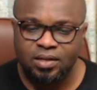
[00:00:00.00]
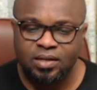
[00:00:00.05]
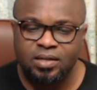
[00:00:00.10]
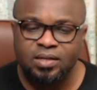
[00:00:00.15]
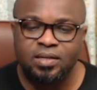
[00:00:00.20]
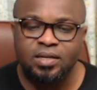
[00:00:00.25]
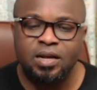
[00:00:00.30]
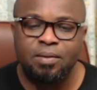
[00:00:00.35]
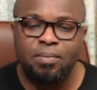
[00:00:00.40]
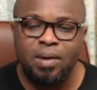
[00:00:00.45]

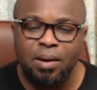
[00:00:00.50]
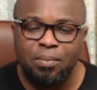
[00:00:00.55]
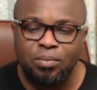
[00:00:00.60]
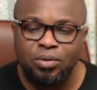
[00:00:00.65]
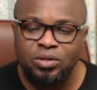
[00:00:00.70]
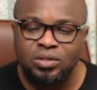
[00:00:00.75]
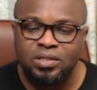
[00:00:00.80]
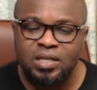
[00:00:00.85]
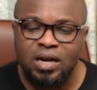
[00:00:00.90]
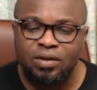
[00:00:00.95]
The man
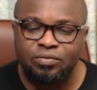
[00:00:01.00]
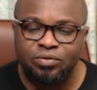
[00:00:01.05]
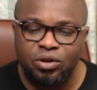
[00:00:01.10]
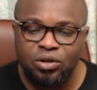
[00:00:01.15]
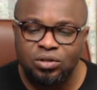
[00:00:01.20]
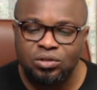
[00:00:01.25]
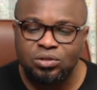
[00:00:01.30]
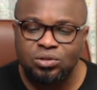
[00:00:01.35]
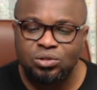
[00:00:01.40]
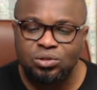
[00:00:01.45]
must have
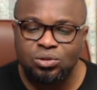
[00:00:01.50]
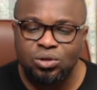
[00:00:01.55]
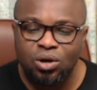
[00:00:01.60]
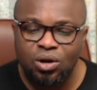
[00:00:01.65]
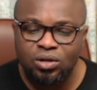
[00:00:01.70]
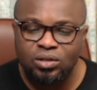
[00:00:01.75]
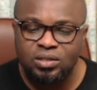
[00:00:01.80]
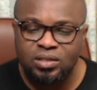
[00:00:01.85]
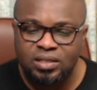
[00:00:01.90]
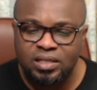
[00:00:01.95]
done
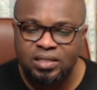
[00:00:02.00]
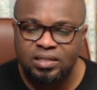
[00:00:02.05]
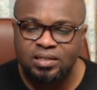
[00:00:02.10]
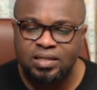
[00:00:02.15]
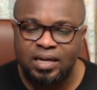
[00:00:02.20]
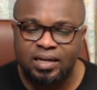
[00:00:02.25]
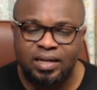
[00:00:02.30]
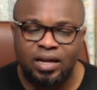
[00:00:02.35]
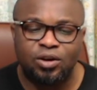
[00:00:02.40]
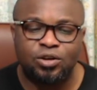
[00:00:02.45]
those things
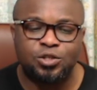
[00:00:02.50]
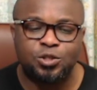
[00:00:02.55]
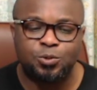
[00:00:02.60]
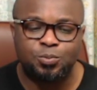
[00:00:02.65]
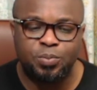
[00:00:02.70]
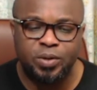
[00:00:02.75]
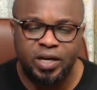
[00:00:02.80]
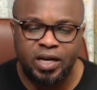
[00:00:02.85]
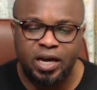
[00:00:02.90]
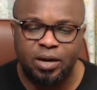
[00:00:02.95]
that are
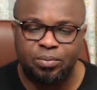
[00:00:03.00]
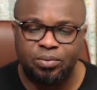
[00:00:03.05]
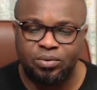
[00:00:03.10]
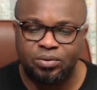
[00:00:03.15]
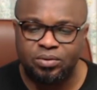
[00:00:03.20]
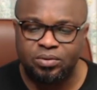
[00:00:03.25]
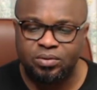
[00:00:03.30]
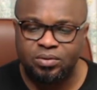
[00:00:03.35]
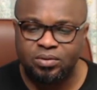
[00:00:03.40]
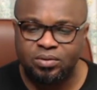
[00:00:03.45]
unspeakable.
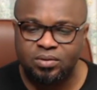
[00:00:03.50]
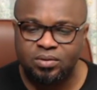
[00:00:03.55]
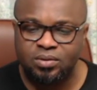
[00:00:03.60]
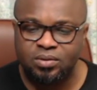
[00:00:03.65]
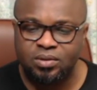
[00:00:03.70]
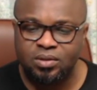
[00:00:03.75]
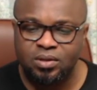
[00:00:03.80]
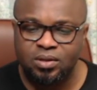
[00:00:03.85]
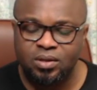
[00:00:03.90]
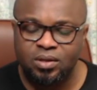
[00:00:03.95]

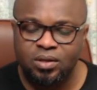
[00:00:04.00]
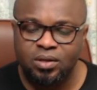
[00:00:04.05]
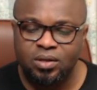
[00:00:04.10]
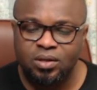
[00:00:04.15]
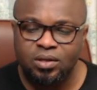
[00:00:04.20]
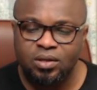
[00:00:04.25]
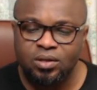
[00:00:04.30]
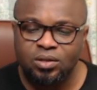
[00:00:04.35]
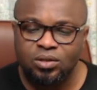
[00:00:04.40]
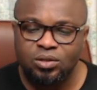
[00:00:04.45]

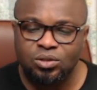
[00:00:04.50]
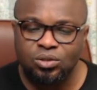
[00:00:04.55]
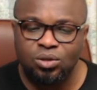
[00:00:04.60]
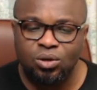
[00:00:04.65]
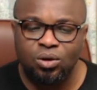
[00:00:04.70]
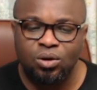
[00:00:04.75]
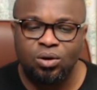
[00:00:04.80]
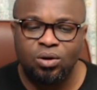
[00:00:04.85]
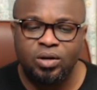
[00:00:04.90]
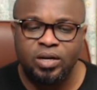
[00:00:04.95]

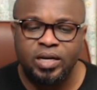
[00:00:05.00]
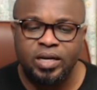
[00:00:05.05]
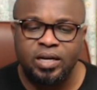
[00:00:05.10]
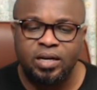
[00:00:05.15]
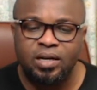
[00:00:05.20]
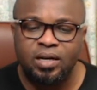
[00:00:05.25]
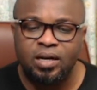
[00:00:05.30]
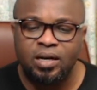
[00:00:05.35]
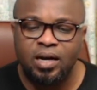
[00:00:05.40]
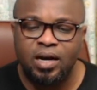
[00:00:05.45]
So
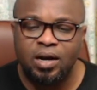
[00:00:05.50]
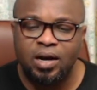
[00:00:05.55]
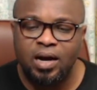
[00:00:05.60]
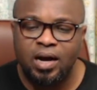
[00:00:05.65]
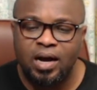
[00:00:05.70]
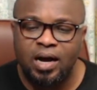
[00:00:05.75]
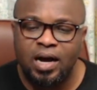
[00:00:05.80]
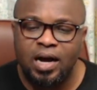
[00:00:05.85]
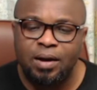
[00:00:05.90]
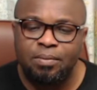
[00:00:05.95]

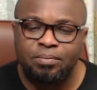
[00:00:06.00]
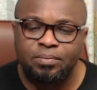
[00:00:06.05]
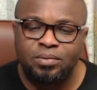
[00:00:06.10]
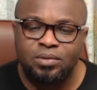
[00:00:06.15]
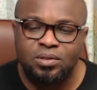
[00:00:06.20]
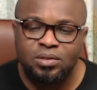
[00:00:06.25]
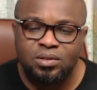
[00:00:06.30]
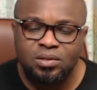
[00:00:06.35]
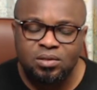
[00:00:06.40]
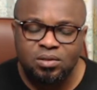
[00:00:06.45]
I'm
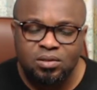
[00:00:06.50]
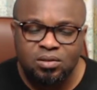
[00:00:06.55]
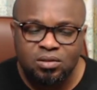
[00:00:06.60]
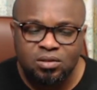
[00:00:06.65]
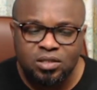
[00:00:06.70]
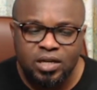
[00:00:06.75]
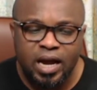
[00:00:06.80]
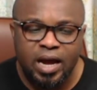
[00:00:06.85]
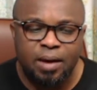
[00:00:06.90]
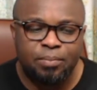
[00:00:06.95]

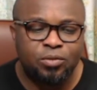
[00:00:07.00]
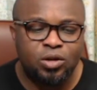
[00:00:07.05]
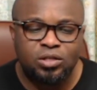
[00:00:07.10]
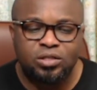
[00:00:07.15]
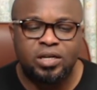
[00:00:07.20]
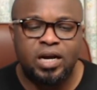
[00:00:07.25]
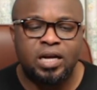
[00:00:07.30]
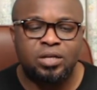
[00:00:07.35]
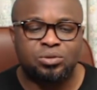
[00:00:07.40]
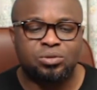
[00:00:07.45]
not
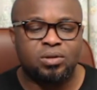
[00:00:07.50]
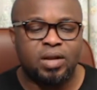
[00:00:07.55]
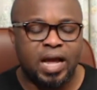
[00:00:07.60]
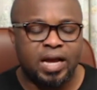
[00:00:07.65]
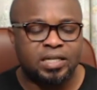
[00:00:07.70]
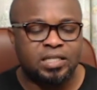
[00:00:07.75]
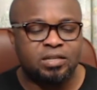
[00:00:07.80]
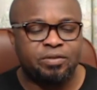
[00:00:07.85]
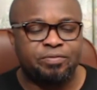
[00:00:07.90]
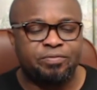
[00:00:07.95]
trying to
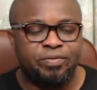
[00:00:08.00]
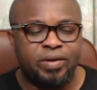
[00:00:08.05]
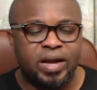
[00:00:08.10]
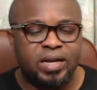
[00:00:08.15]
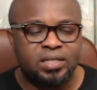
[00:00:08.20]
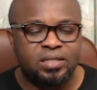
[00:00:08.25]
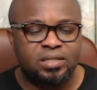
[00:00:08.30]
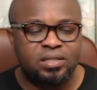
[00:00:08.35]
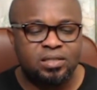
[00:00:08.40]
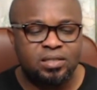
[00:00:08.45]

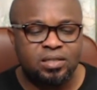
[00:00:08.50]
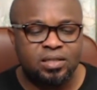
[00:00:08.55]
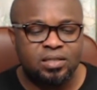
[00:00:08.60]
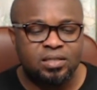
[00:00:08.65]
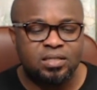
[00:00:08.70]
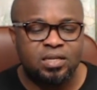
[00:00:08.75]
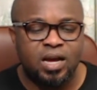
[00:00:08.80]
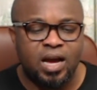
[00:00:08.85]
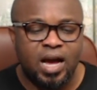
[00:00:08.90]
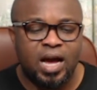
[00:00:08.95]
defend
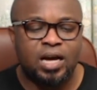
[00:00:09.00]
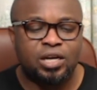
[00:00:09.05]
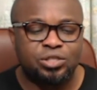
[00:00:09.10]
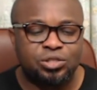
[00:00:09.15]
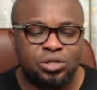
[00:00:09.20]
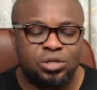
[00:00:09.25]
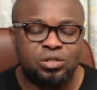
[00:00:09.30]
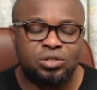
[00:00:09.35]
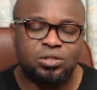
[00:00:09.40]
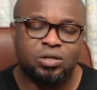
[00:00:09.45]
the
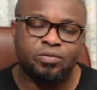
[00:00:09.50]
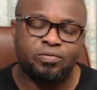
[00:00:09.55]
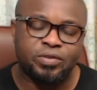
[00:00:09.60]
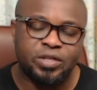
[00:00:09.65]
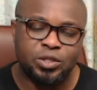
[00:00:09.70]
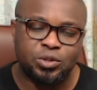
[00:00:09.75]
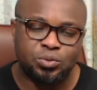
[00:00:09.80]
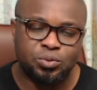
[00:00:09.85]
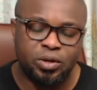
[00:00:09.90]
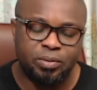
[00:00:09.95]
actions of
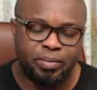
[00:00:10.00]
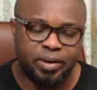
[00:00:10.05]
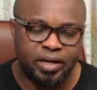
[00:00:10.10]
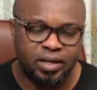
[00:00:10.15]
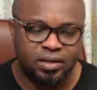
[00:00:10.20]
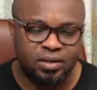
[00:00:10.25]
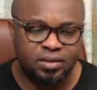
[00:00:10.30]
these women.